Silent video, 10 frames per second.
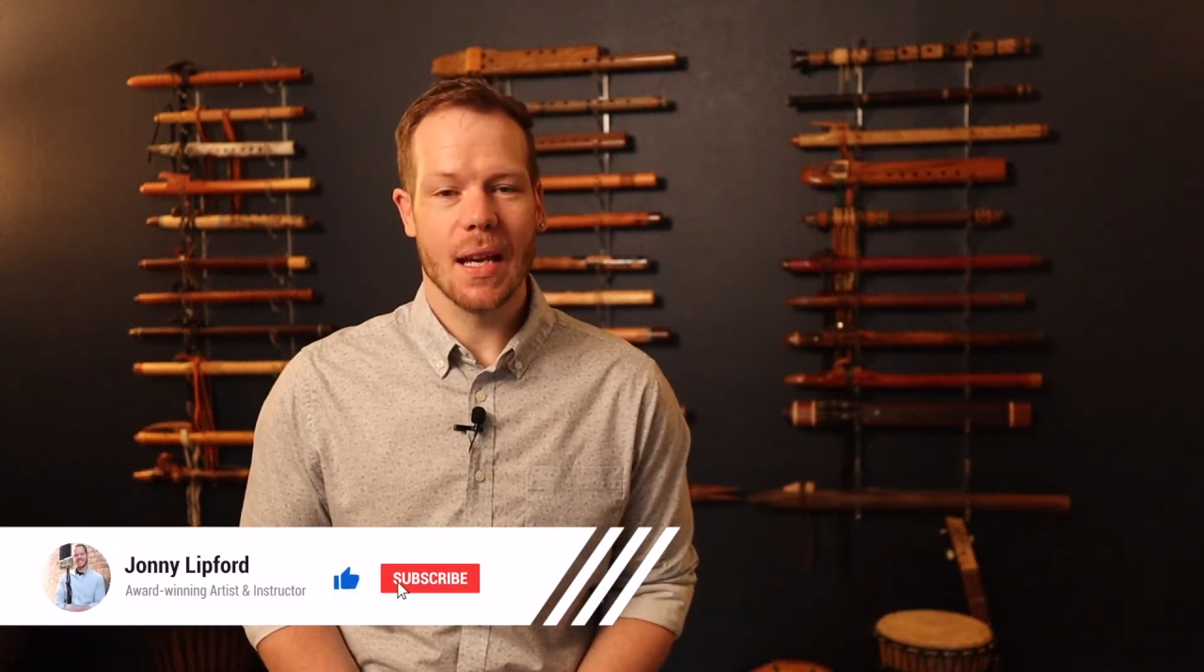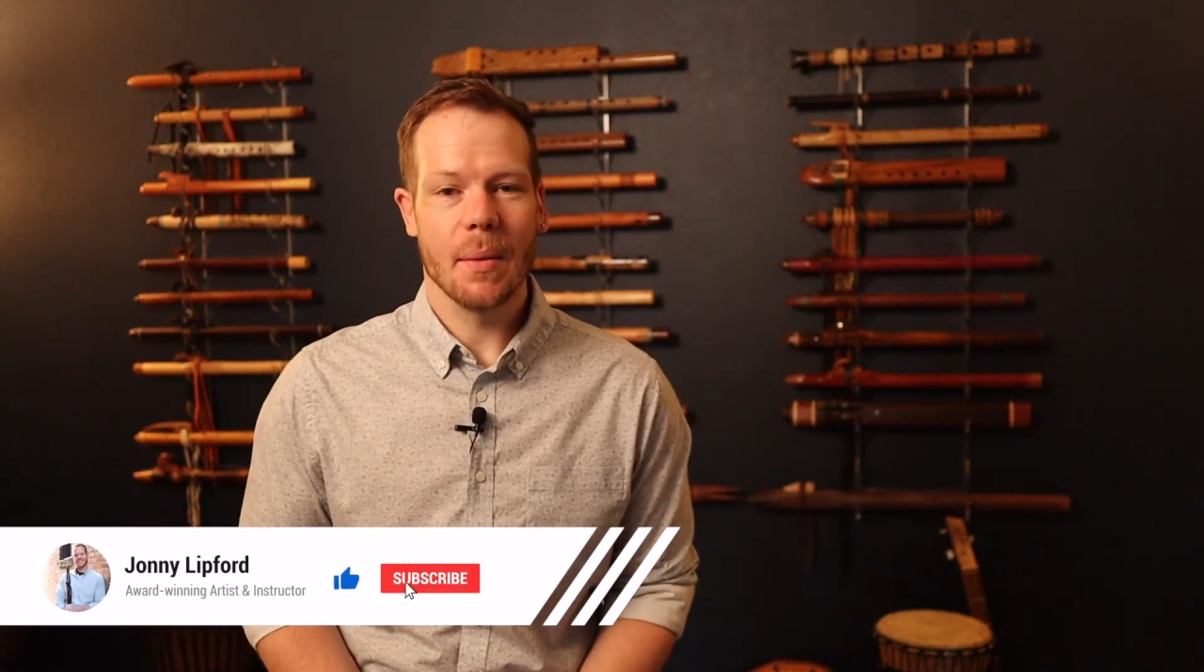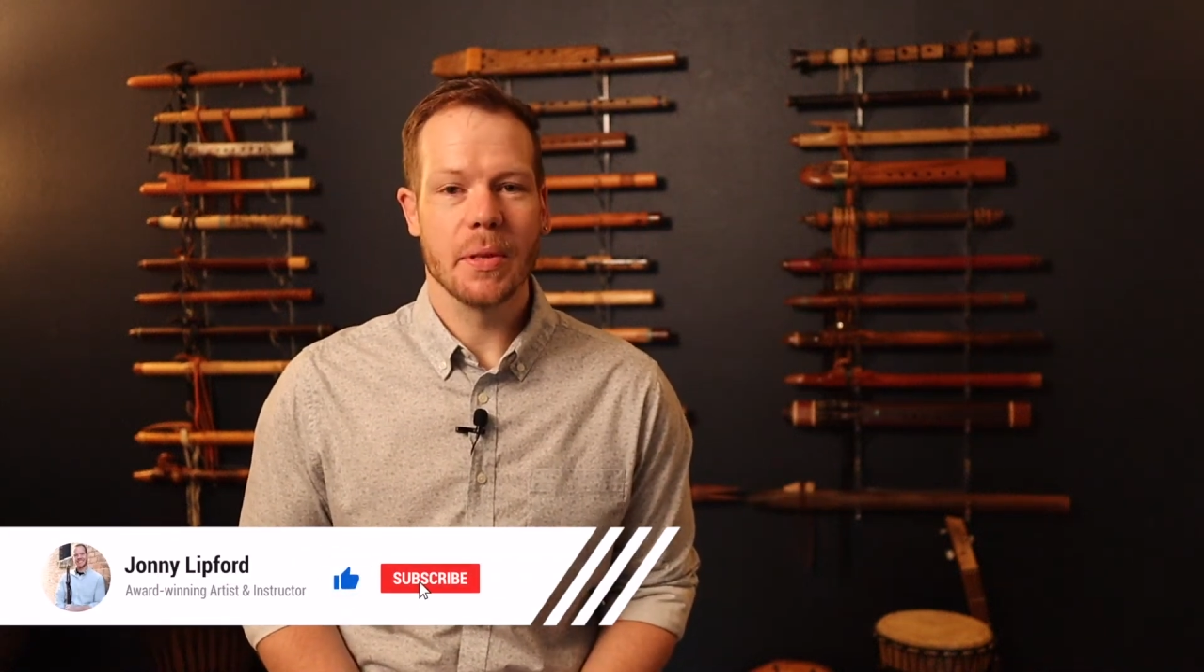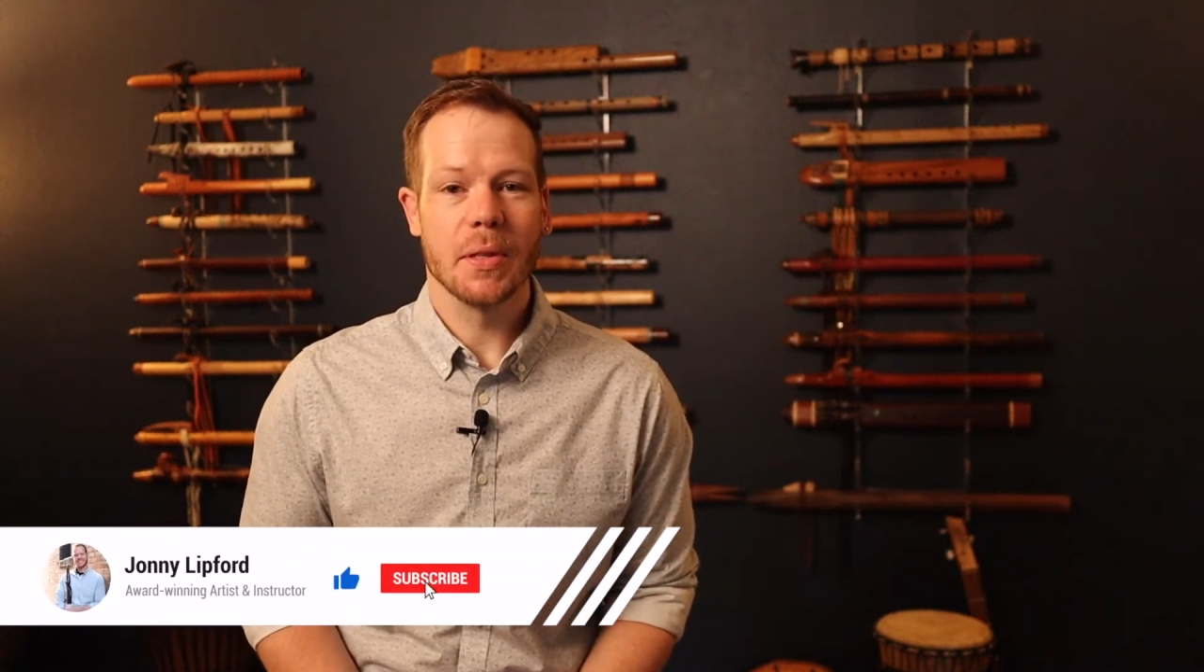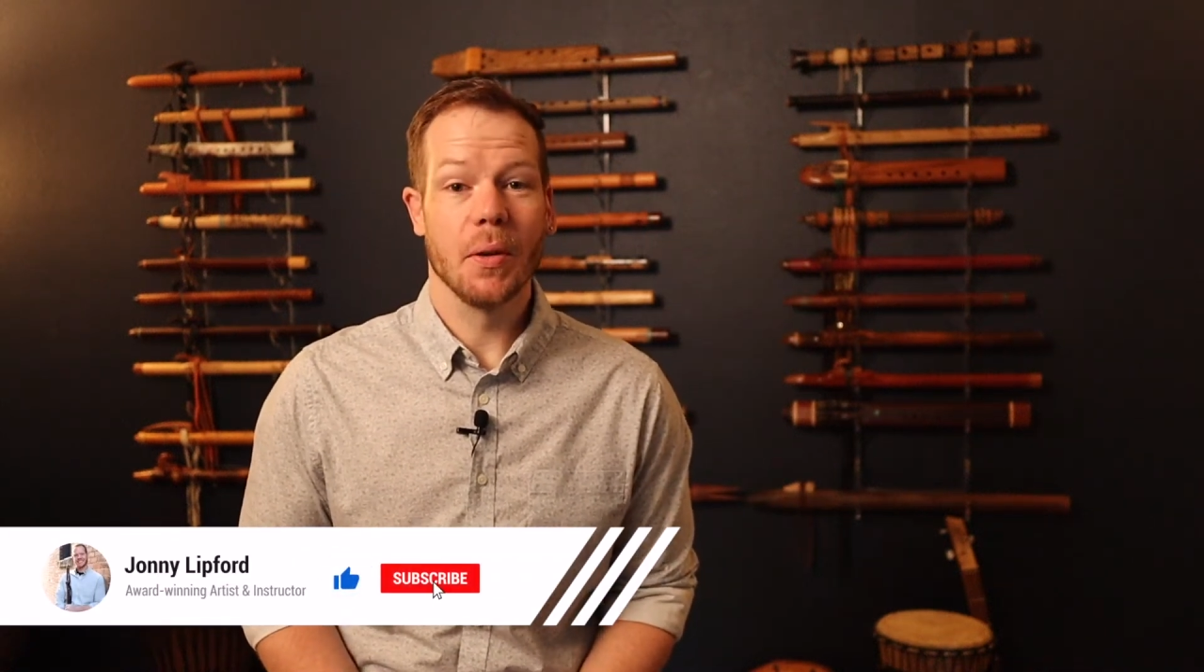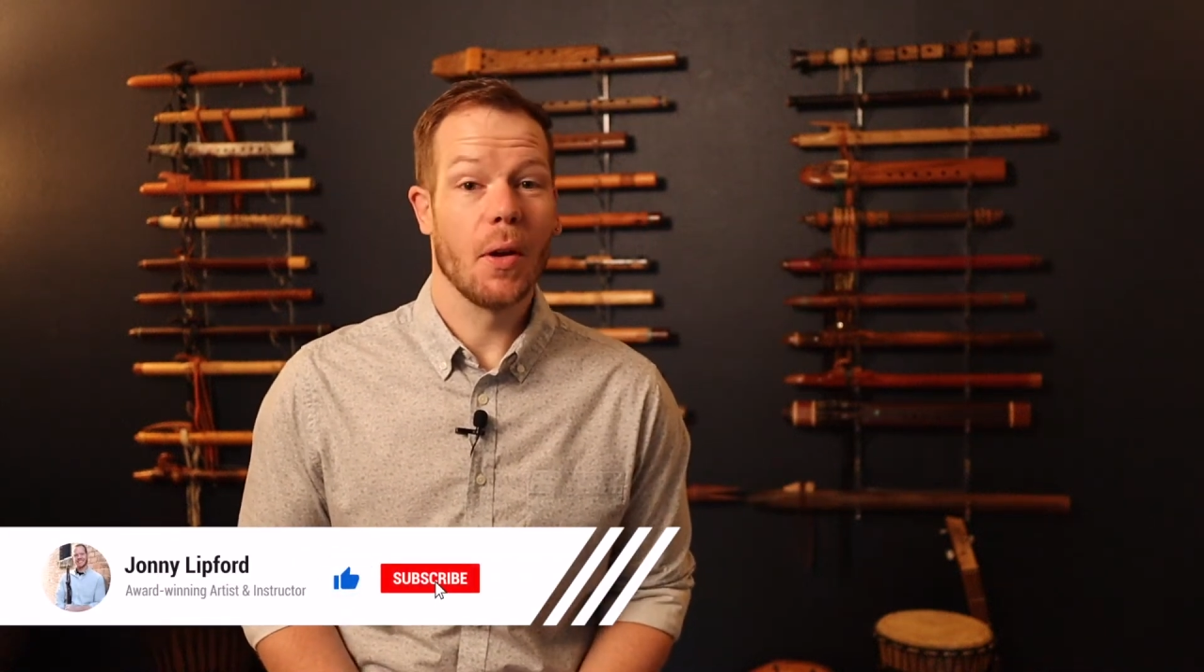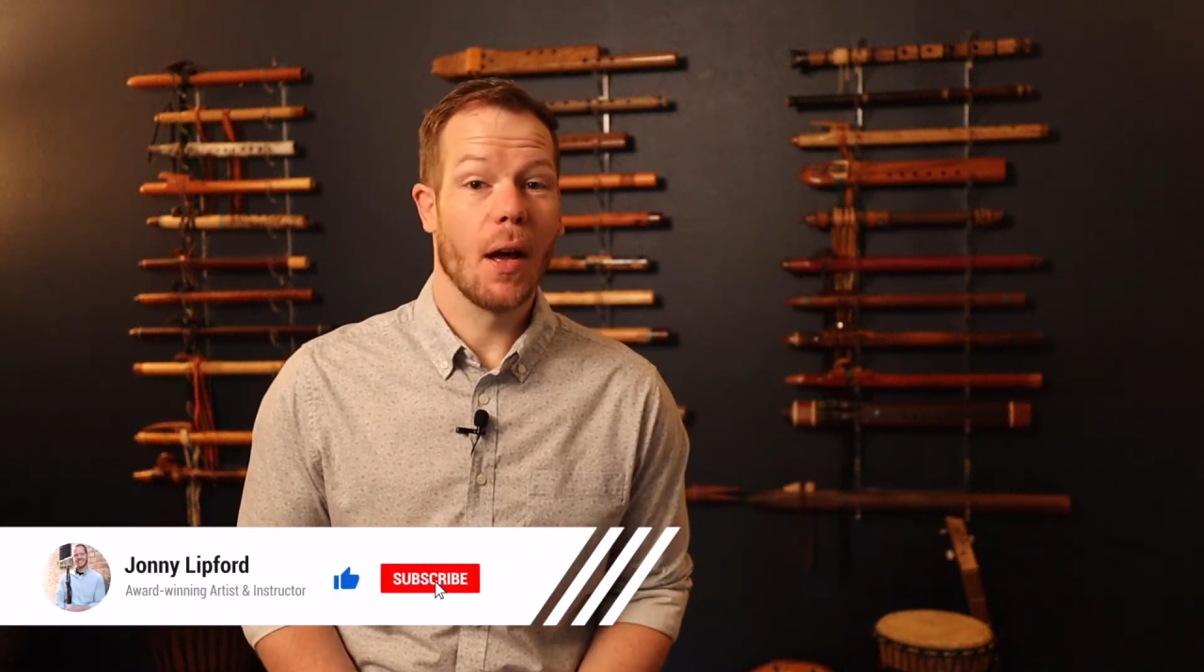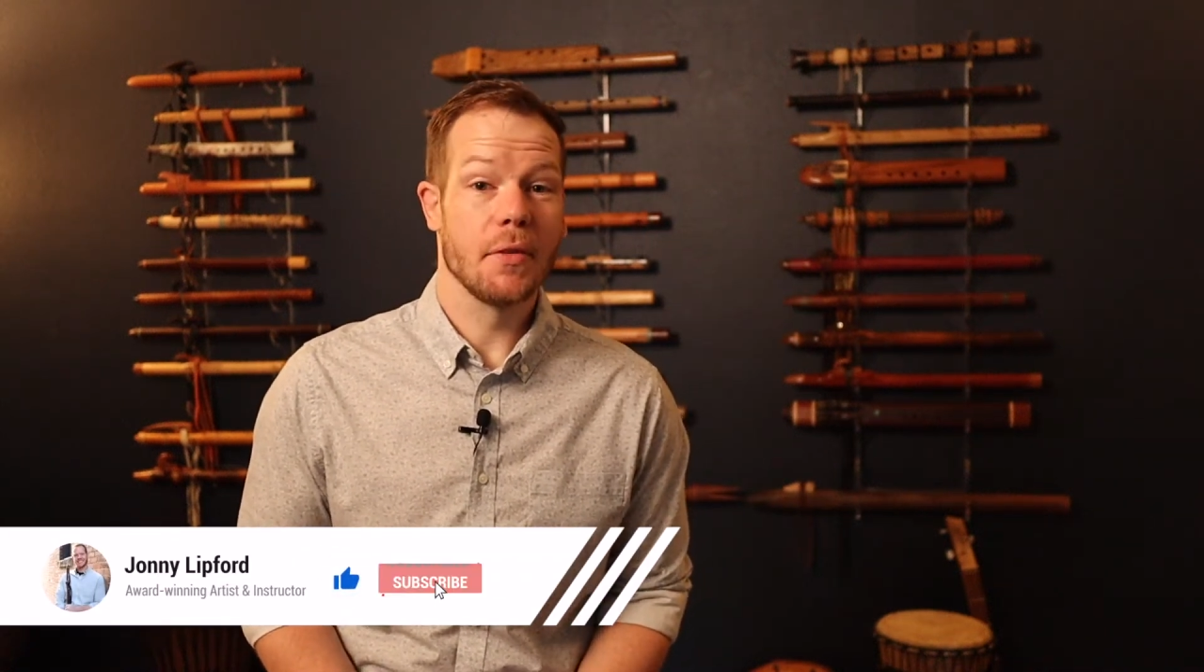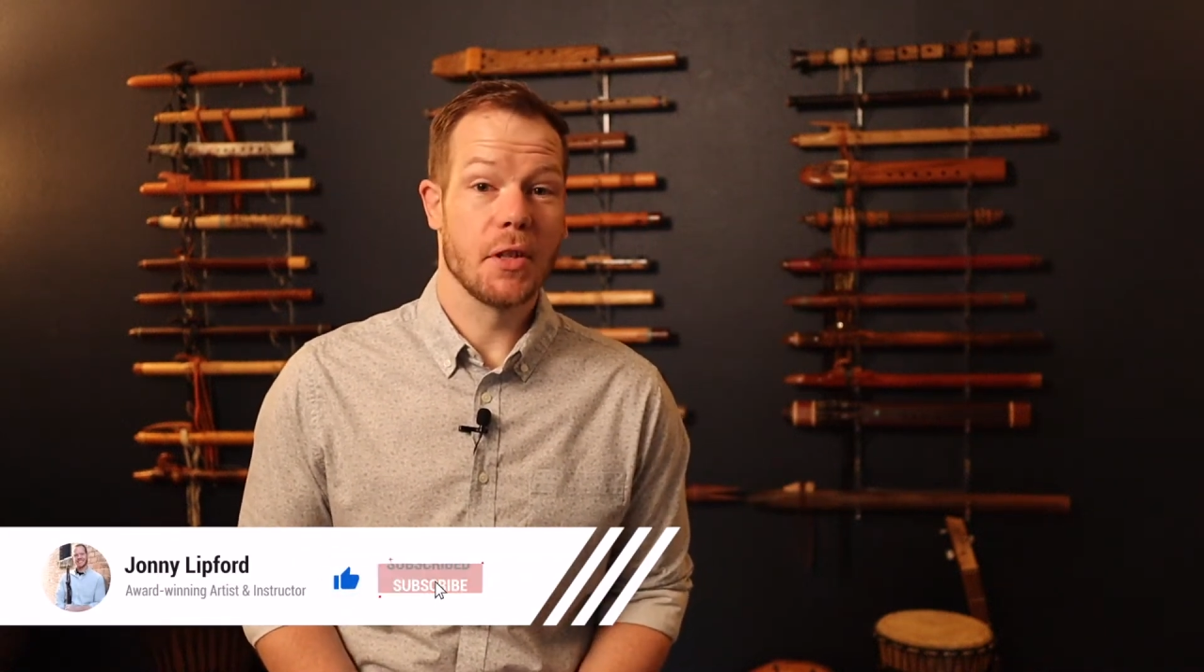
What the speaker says: episode of